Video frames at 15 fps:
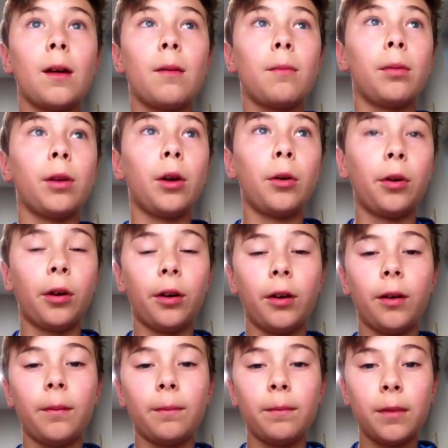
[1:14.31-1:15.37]
Below
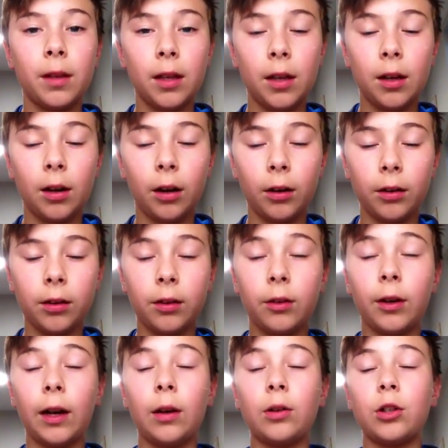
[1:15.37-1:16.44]
her, he heard the
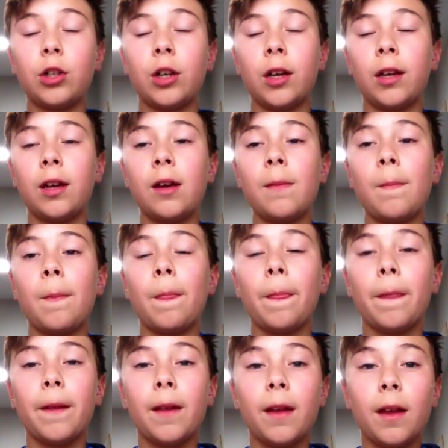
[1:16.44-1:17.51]
ground shake.
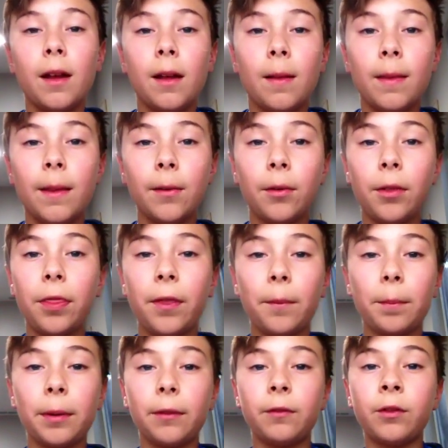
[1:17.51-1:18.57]
There were
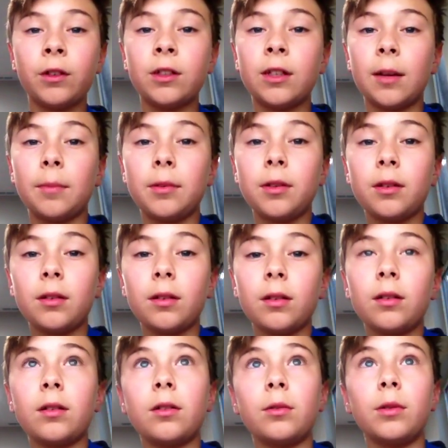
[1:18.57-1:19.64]
thumping footsteps
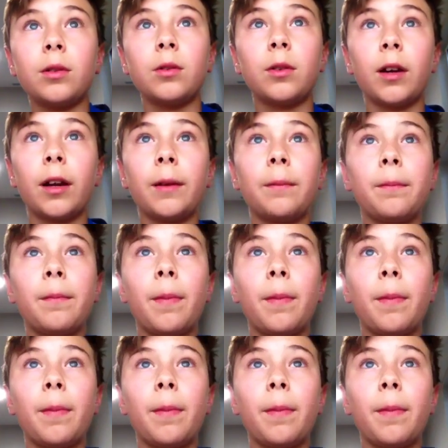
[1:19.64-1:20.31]
to his right.